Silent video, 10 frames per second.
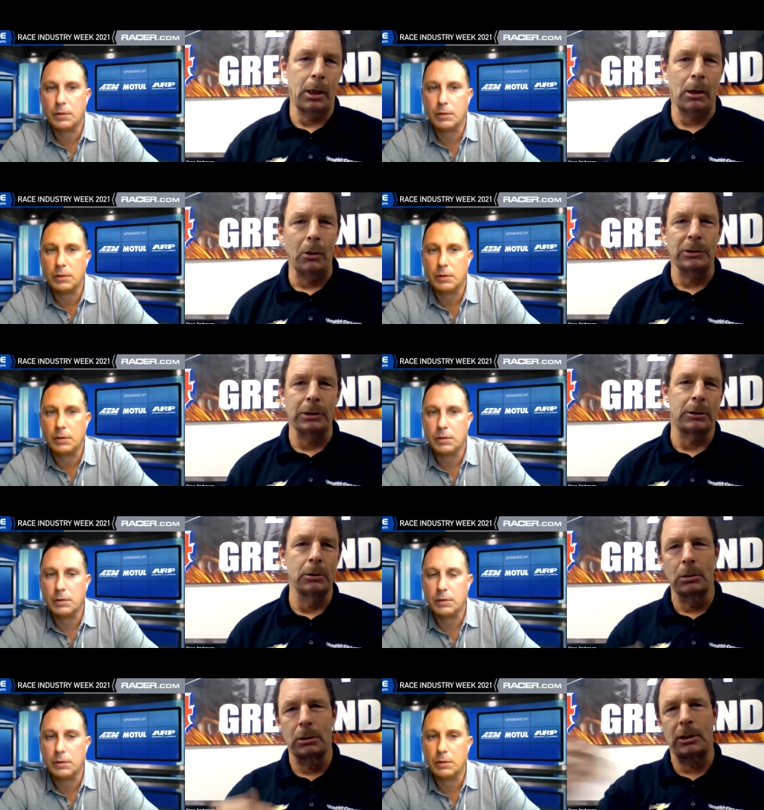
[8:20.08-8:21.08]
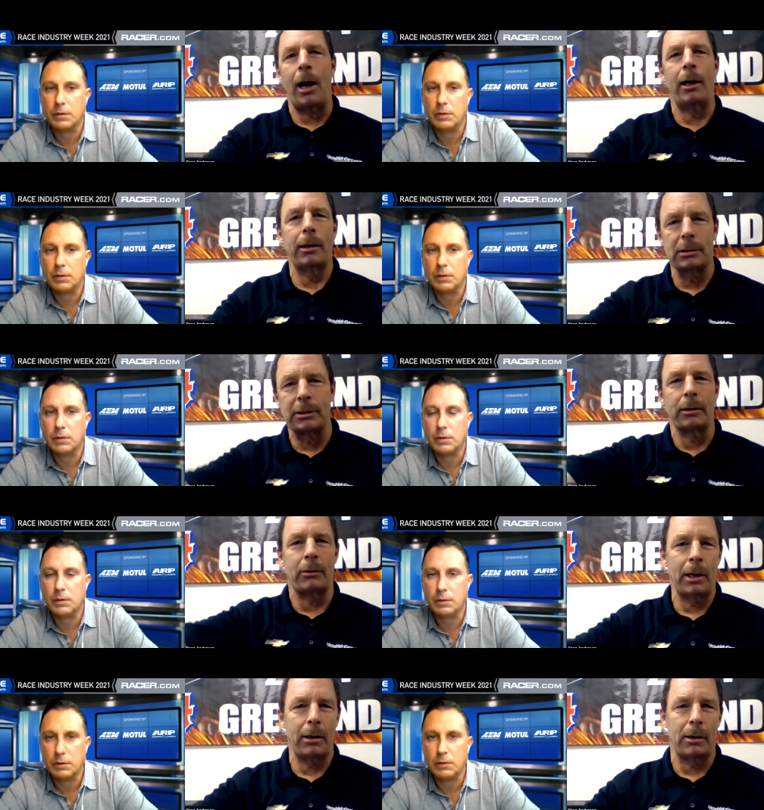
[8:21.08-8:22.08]
Speaker 1: get closer to or tie or
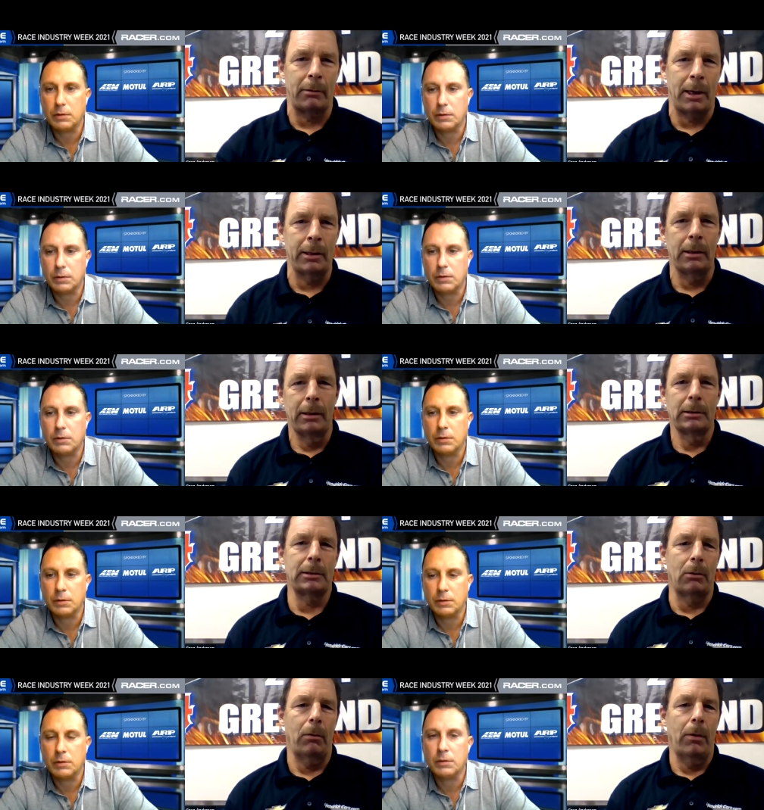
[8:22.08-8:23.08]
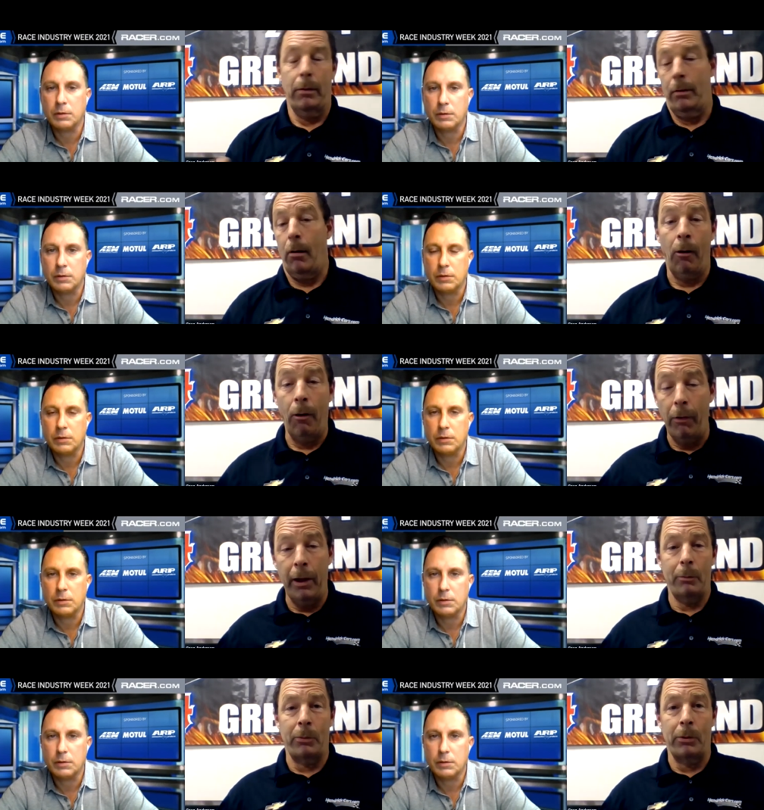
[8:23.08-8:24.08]
set the record, right? So all
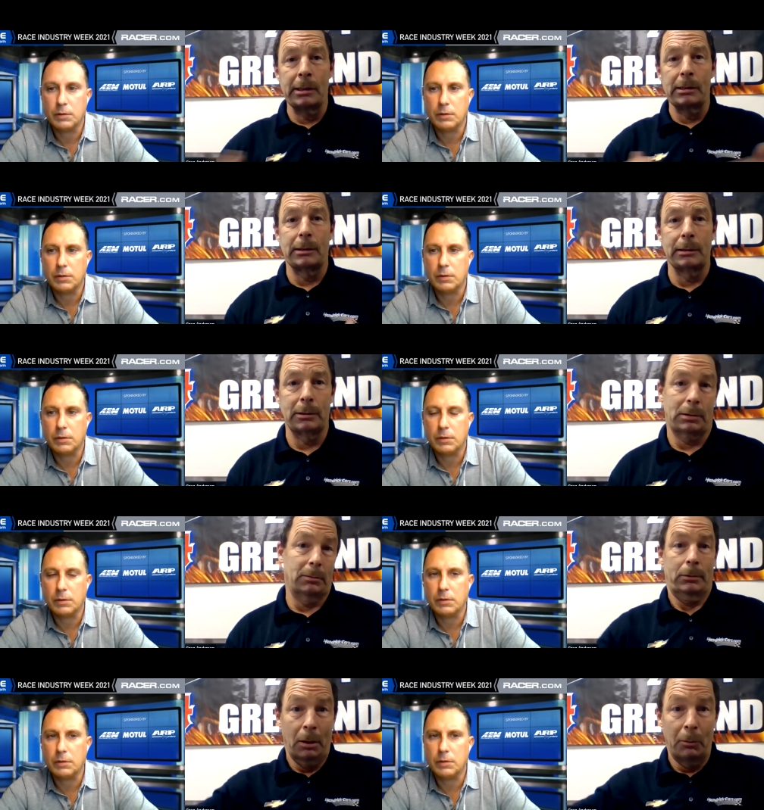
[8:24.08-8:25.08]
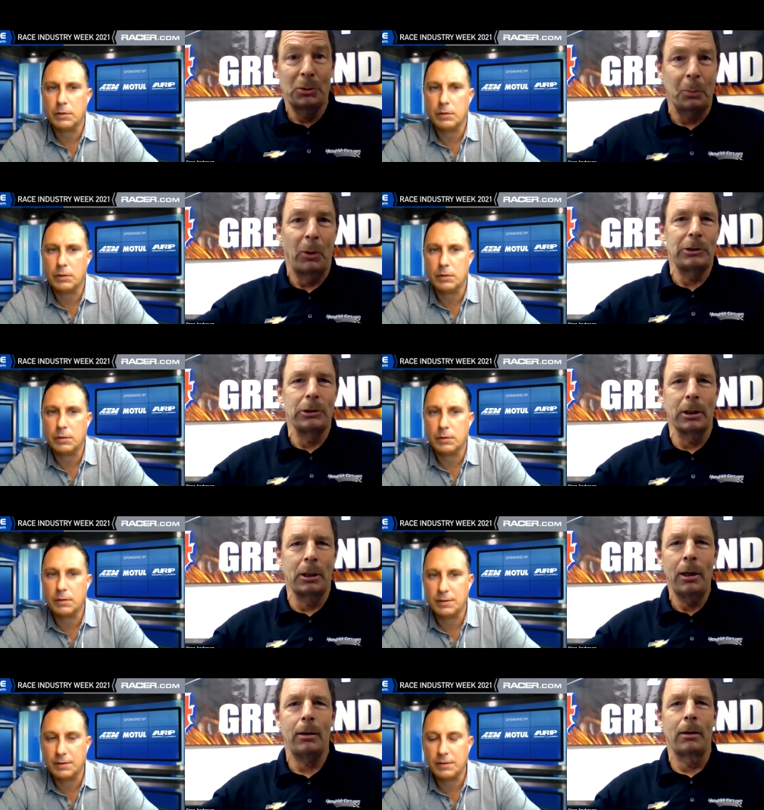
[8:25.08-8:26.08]
that brings is the most points you
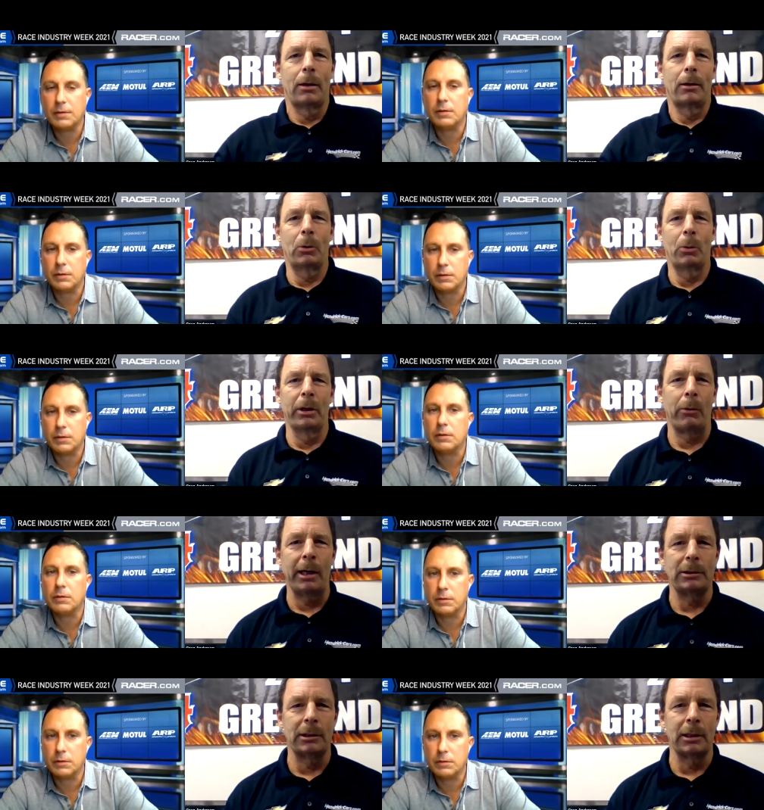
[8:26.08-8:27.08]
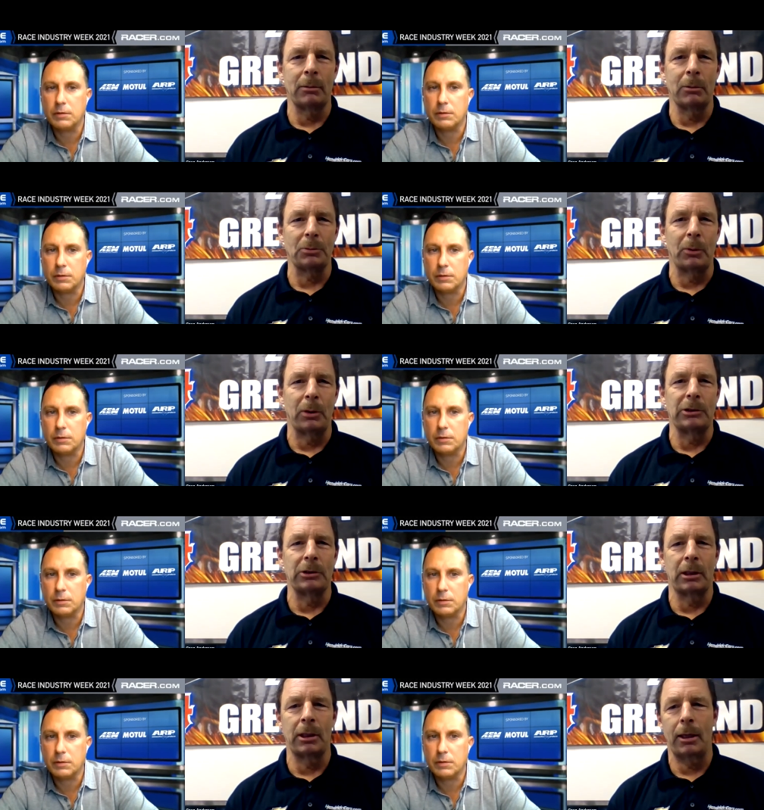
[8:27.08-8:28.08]
could get. You win the race, you get the most
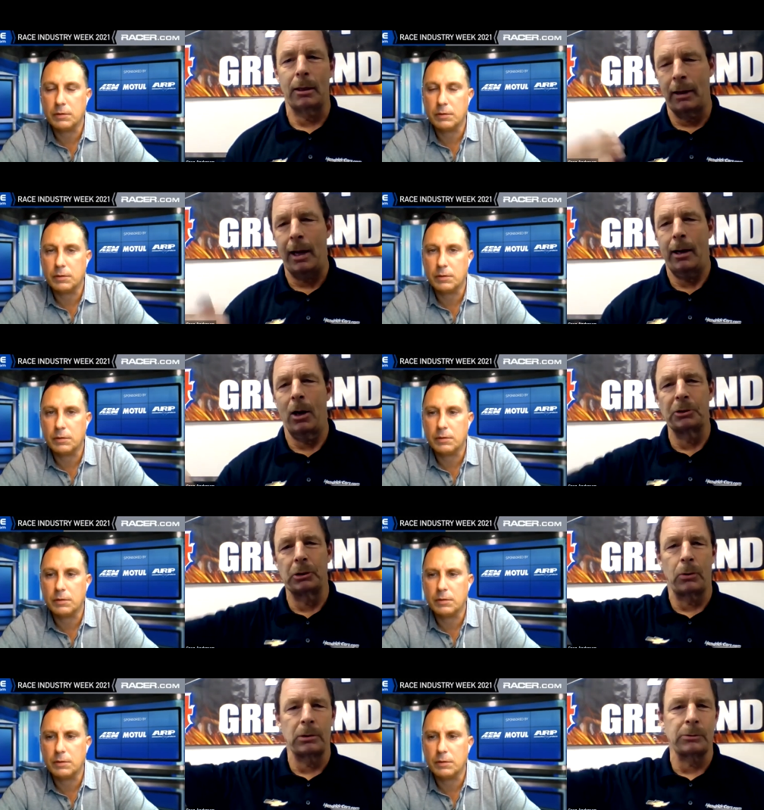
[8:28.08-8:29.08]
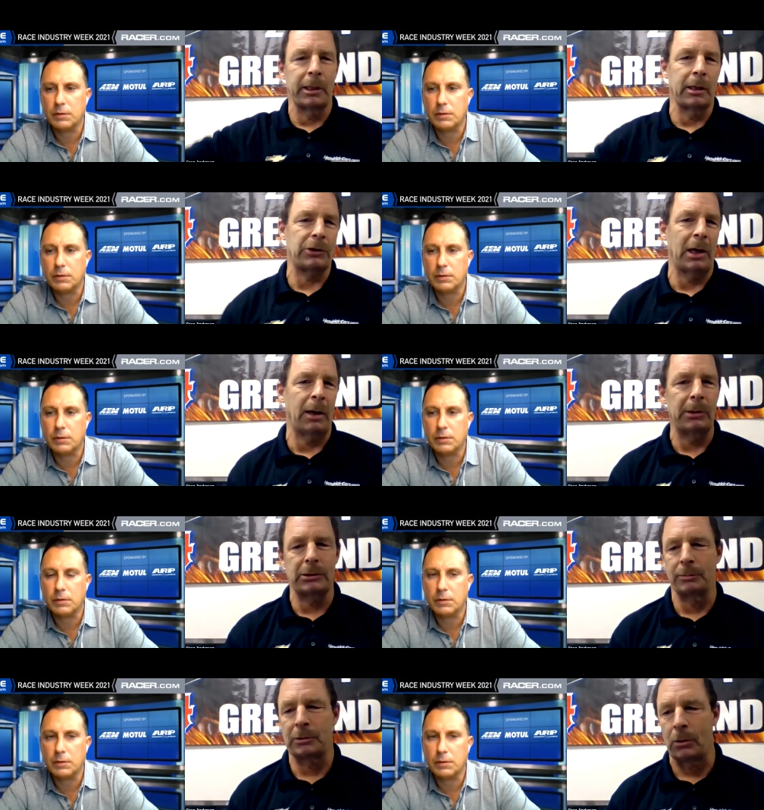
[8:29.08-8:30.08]
points you could get. That helps you towards winning a
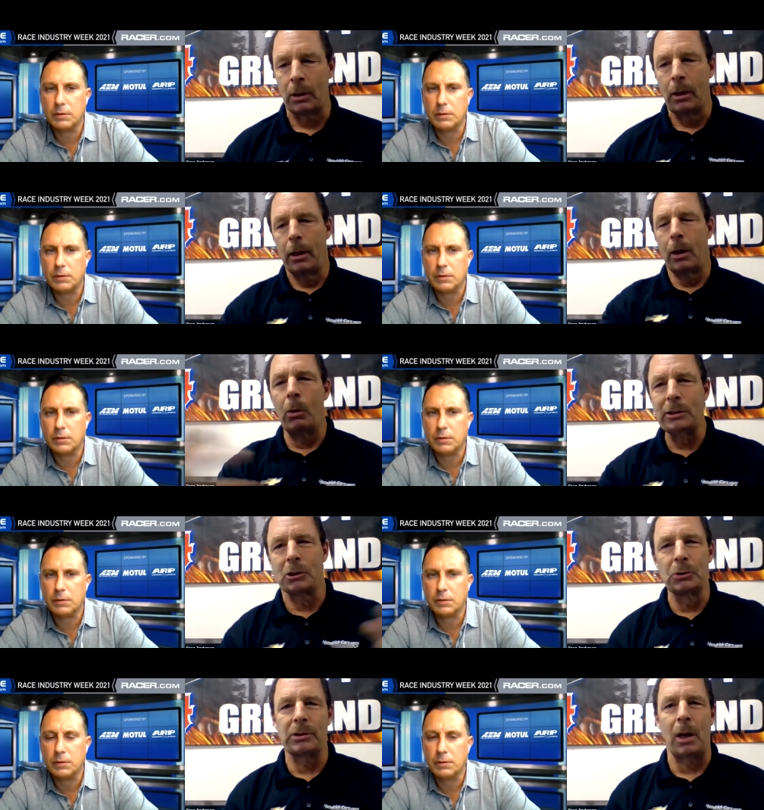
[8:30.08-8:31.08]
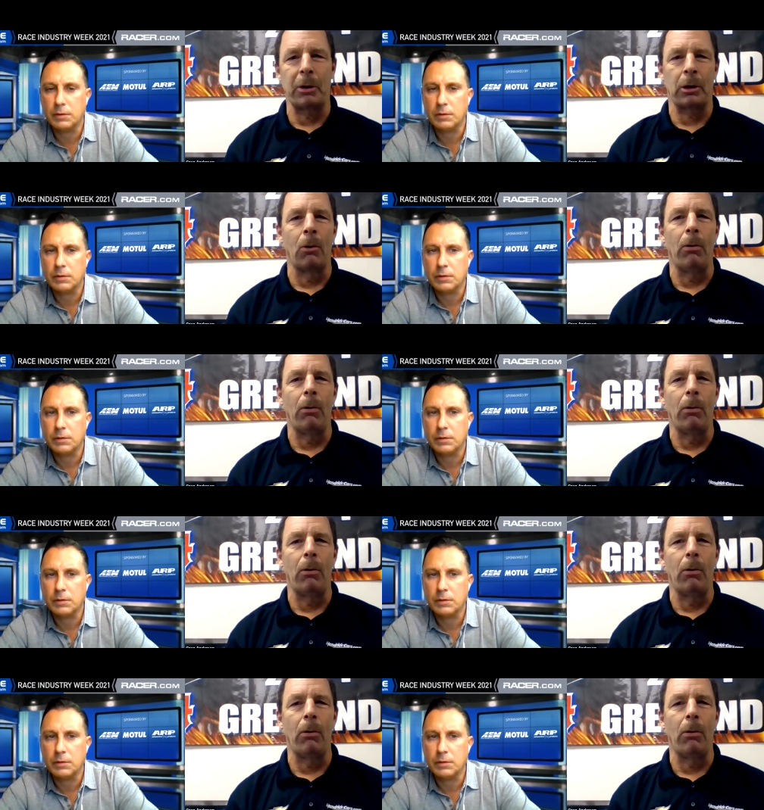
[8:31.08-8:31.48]
championship. So it wasn't two separate